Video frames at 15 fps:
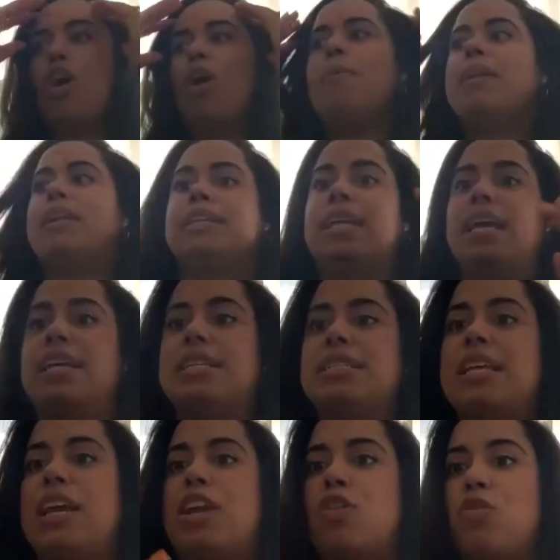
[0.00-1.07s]
so many
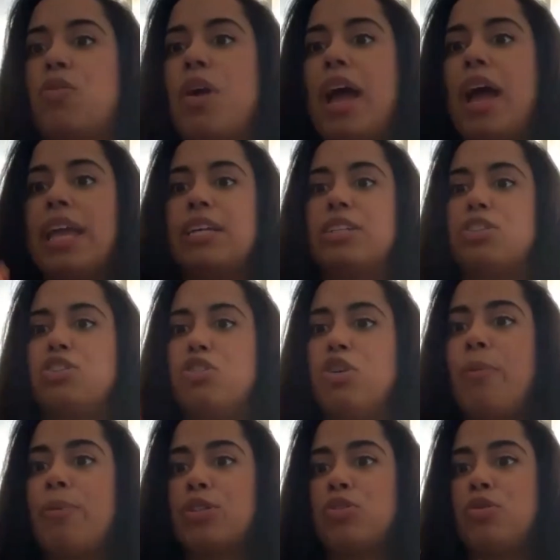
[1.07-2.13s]
days like crying and
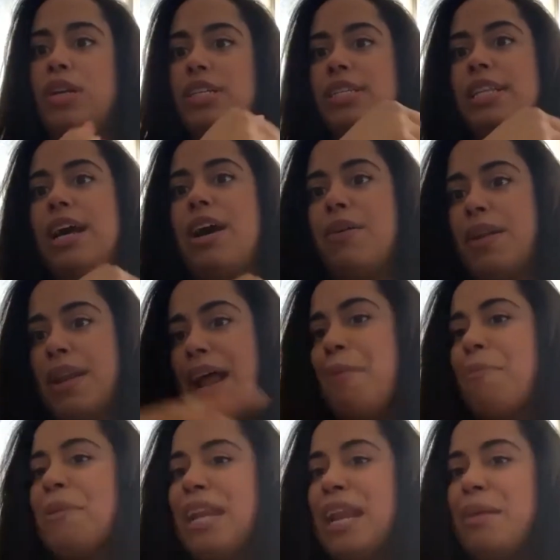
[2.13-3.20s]
super stressed out and
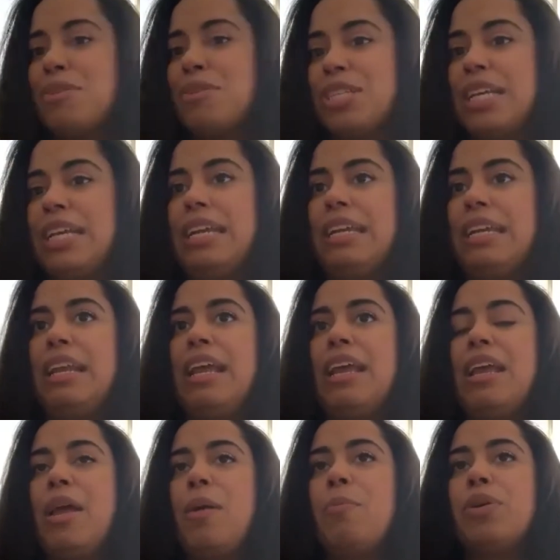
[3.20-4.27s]
not being able to eat.
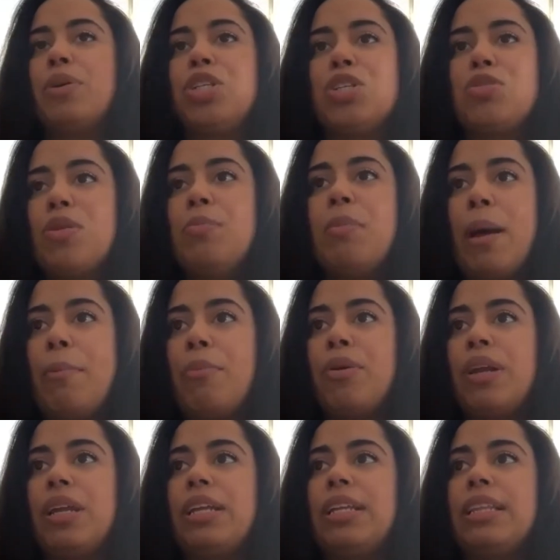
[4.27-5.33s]
But just
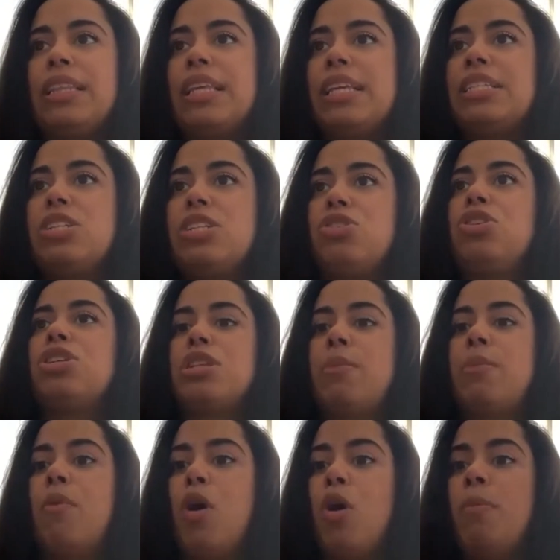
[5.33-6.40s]
remembering this is just
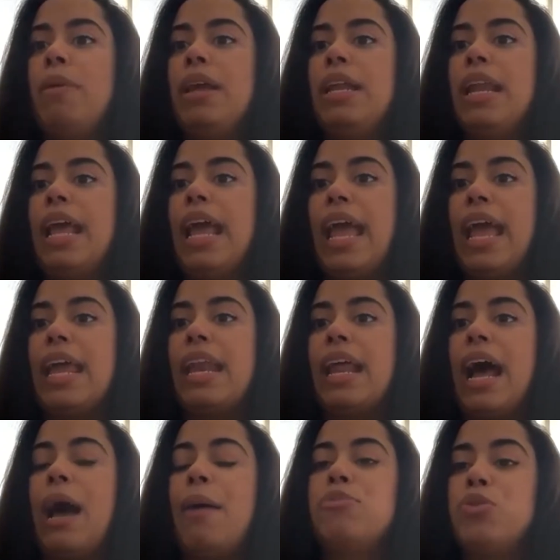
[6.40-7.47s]
a moment and
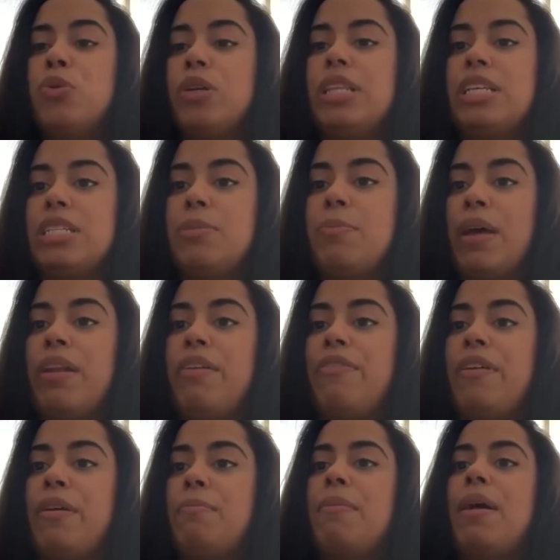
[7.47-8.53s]
I'm doing this to
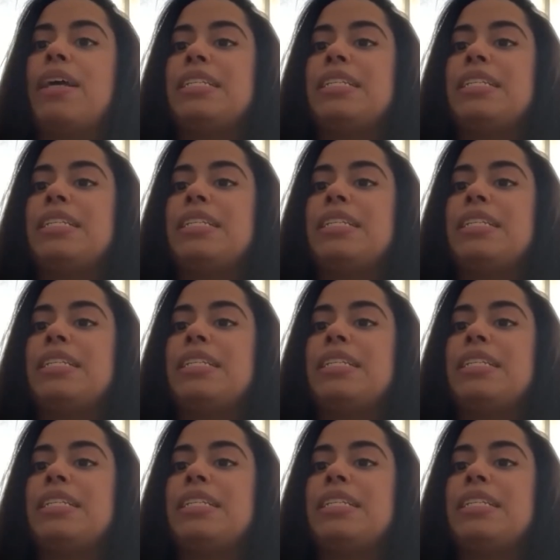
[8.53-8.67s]
benefit